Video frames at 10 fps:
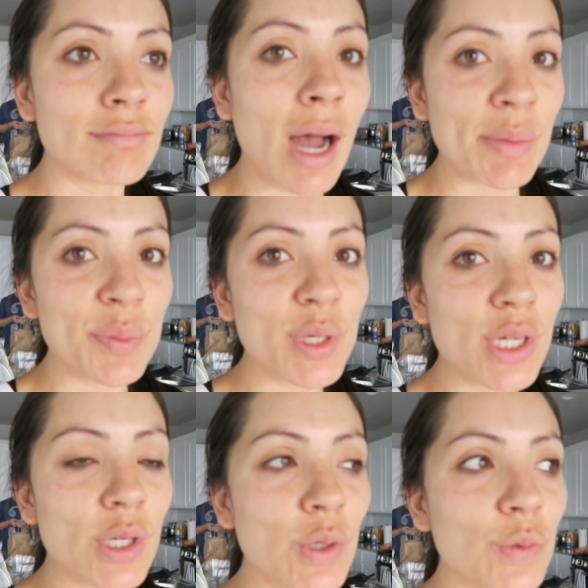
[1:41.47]
Mama
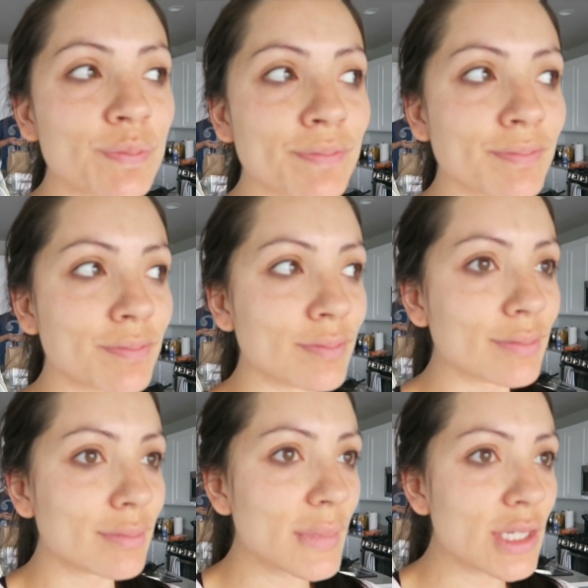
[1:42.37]
Bagoon,
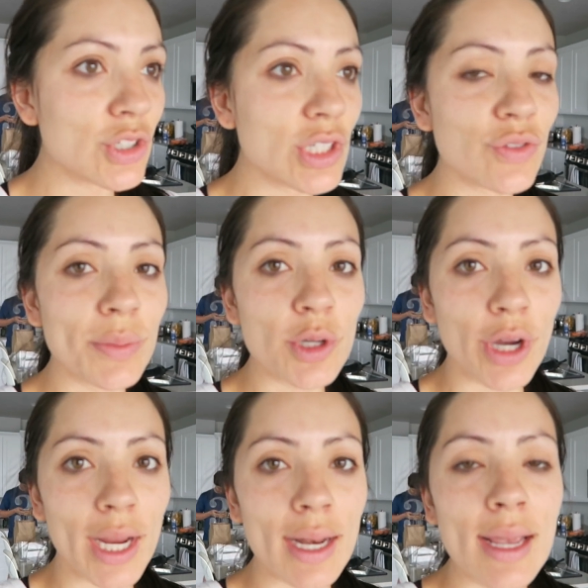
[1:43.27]
she's from
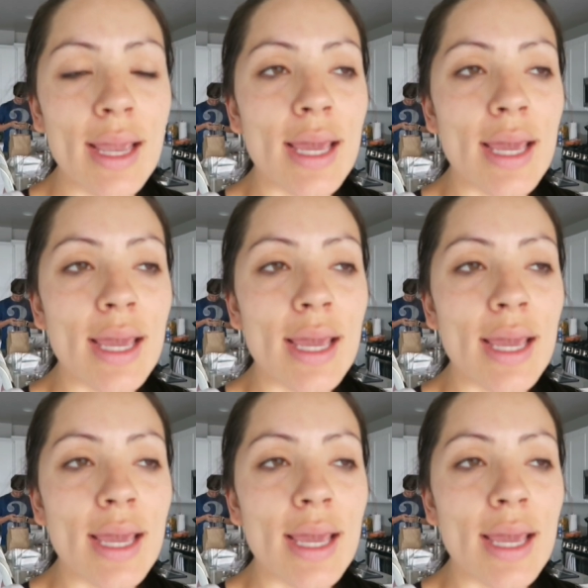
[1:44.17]
Ukraine.